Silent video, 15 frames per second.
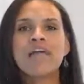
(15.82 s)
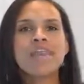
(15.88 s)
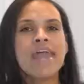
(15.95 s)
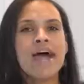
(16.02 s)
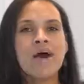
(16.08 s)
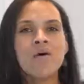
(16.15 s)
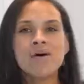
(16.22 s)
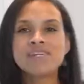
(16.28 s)

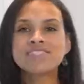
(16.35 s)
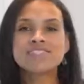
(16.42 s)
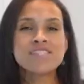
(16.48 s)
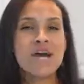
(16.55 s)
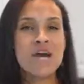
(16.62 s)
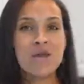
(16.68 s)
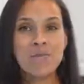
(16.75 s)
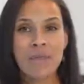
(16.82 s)
Now, it's
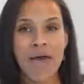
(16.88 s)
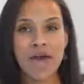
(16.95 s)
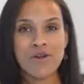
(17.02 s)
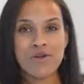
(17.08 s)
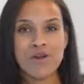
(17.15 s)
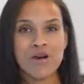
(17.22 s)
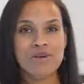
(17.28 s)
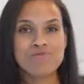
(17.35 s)
not a
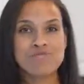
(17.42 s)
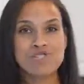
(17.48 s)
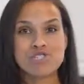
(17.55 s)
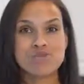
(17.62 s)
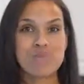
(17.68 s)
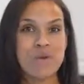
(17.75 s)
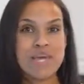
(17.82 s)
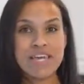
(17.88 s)
matter of
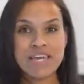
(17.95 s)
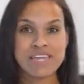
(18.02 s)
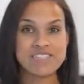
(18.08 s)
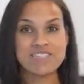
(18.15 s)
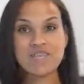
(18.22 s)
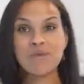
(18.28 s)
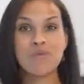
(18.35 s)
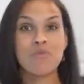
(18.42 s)
just picking
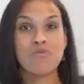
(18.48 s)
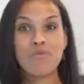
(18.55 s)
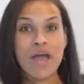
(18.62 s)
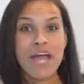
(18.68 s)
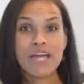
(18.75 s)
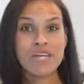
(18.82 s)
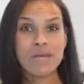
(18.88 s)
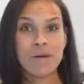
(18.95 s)
some
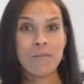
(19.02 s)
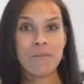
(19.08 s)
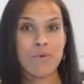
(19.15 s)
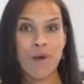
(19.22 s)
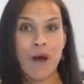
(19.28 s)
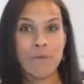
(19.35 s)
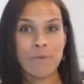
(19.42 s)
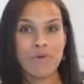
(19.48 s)
random
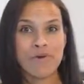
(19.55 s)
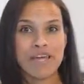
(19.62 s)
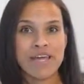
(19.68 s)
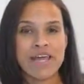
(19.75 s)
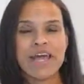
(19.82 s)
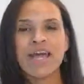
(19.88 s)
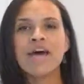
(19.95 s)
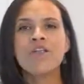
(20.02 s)

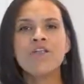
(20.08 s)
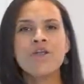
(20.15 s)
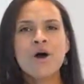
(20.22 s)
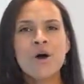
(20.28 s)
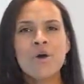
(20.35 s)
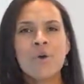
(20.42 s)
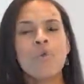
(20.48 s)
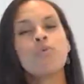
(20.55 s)
property.
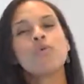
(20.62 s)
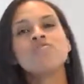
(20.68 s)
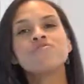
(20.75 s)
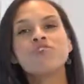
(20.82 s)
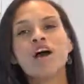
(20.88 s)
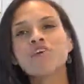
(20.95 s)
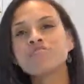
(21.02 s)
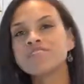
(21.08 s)
No, we've
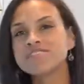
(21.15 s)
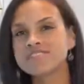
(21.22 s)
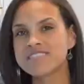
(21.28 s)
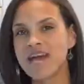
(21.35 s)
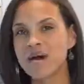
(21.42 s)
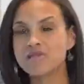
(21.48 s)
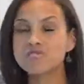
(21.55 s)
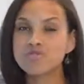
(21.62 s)
got this
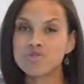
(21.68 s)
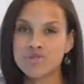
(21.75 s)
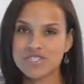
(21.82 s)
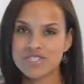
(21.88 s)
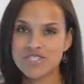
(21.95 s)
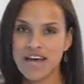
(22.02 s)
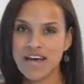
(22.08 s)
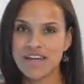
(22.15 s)
down to a
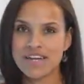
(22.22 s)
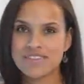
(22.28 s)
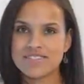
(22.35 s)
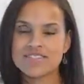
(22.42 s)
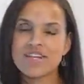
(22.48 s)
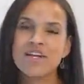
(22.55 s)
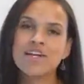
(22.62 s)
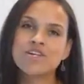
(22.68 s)

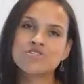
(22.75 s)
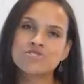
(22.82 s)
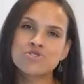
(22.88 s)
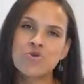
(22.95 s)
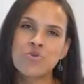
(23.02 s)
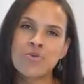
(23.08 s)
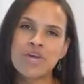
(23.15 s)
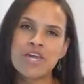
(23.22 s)
science.
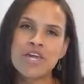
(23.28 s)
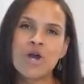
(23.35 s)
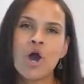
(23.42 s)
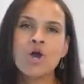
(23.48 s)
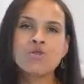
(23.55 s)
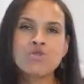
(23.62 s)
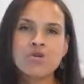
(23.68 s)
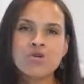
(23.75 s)
So we
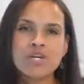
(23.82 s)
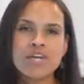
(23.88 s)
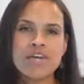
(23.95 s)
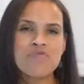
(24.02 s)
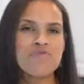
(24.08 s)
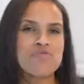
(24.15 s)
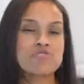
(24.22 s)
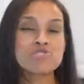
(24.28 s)
are looking
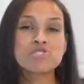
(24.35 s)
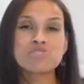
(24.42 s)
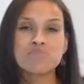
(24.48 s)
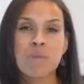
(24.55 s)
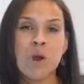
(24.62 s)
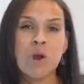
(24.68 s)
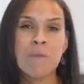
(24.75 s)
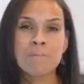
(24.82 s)
for
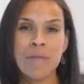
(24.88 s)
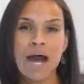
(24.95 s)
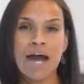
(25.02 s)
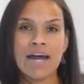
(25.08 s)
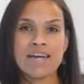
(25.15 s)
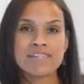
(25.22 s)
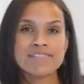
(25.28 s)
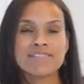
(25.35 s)
smart
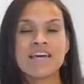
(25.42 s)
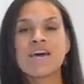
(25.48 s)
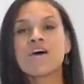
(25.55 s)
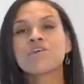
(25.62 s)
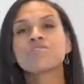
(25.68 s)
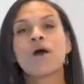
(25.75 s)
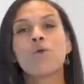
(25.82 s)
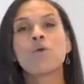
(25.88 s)
buys
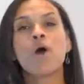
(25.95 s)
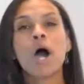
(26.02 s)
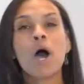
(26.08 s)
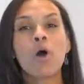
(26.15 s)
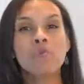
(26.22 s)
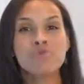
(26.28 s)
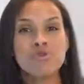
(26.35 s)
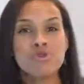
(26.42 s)
that will
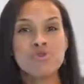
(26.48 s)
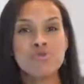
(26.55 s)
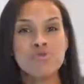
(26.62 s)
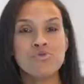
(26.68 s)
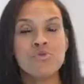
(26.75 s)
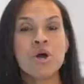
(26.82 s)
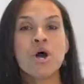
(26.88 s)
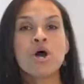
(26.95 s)
help
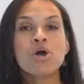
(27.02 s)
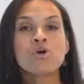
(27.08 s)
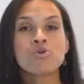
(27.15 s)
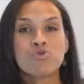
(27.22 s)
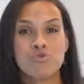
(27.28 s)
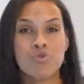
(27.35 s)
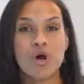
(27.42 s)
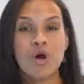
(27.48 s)
you
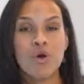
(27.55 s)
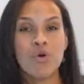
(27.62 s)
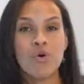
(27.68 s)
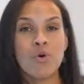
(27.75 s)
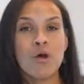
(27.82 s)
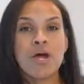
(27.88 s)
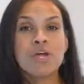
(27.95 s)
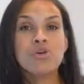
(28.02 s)

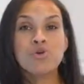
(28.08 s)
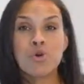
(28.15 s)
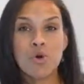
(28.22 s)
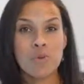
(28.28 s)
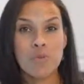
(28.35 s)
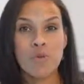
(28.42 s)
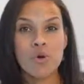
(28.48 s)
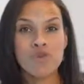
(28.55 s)
grow
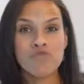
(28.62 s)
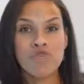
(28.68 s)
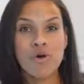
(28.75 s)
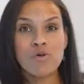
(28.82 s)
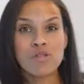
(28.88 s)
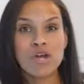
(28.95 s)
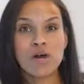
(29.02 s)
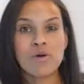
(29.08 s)
your
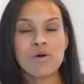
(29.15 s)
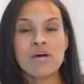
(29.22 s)
portfolio.